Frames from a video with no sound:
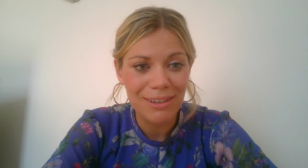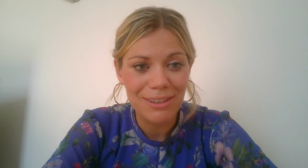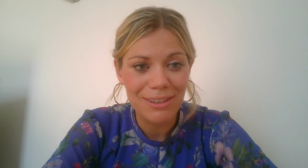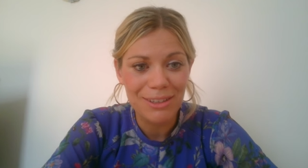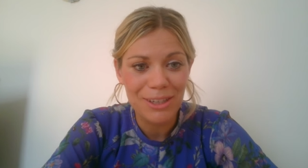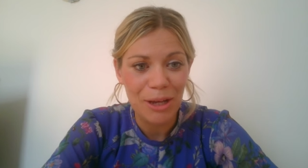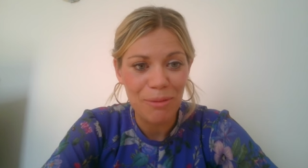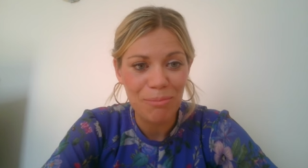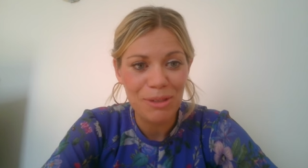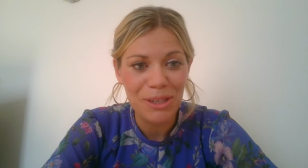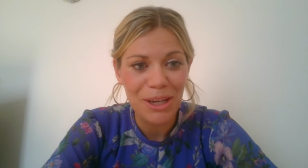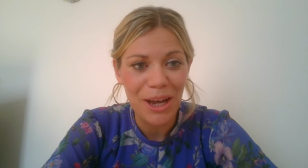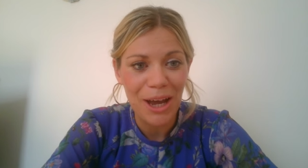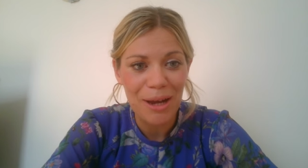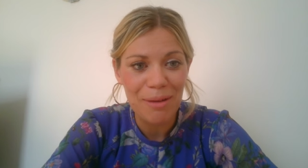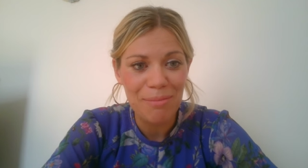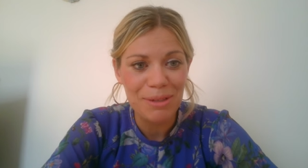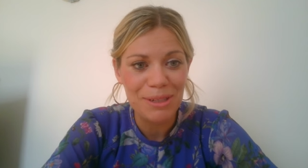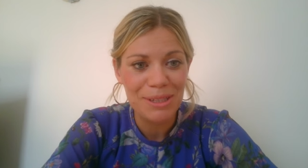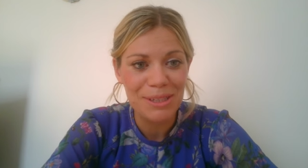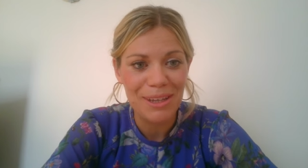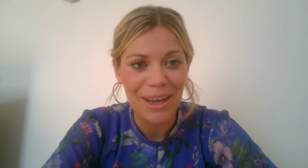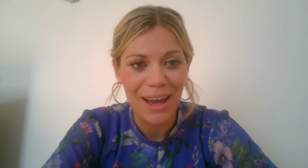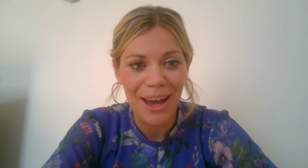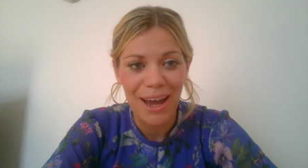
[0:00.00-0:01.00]

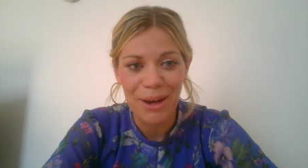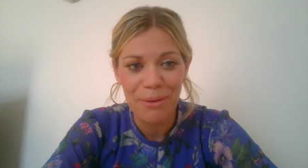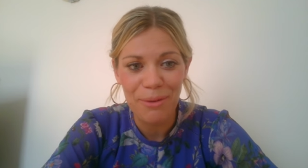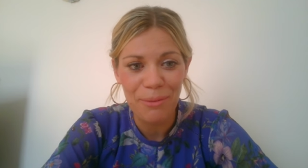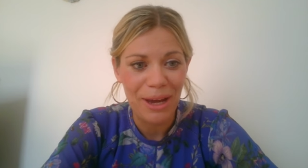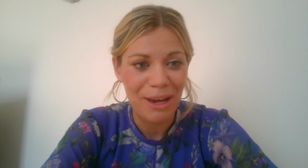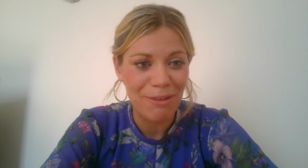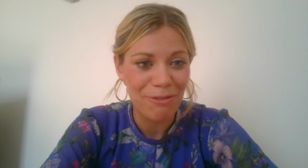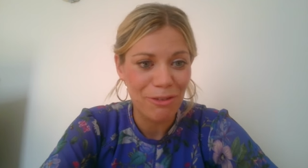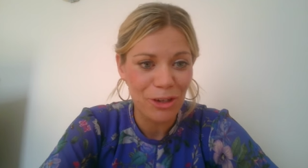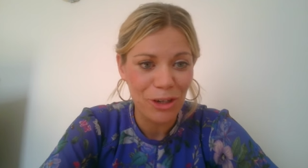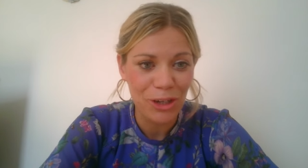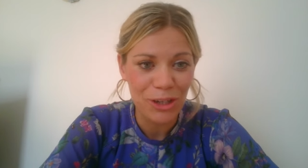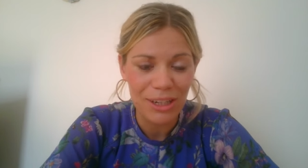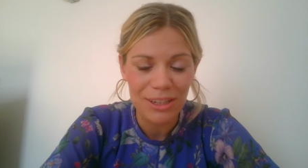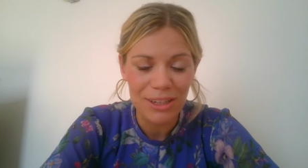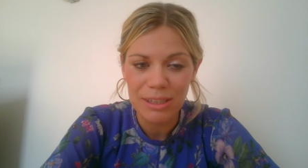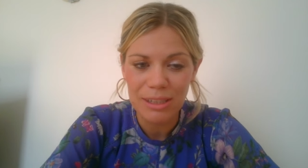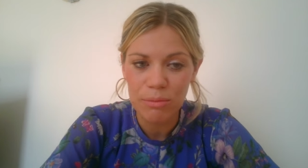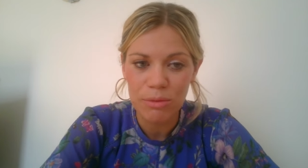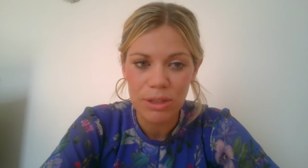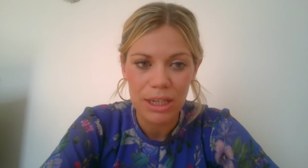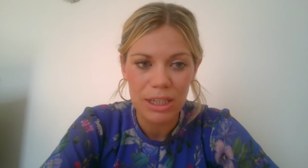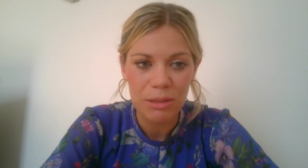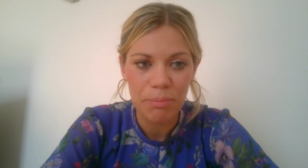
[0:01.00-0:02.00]
sometimes uh, we have good and
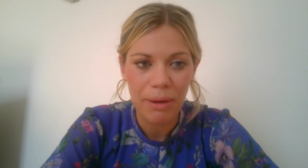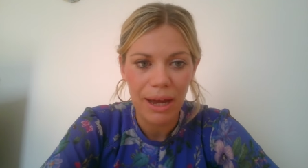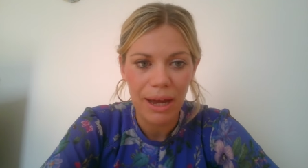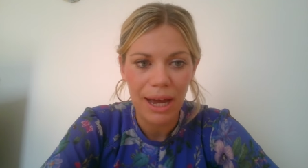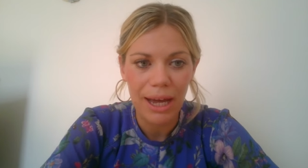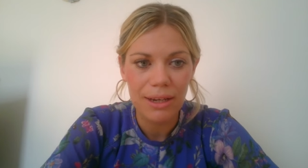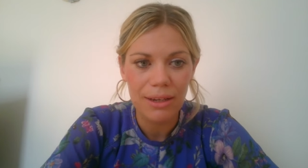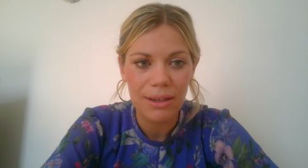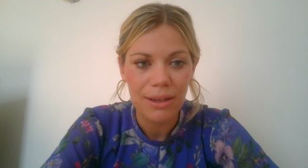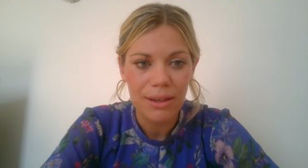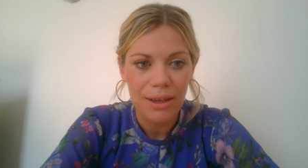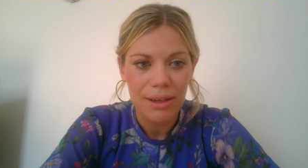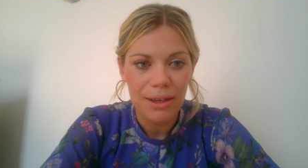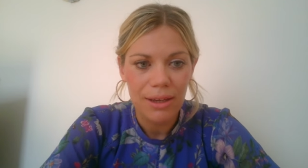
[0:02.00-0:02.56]
sometimes bad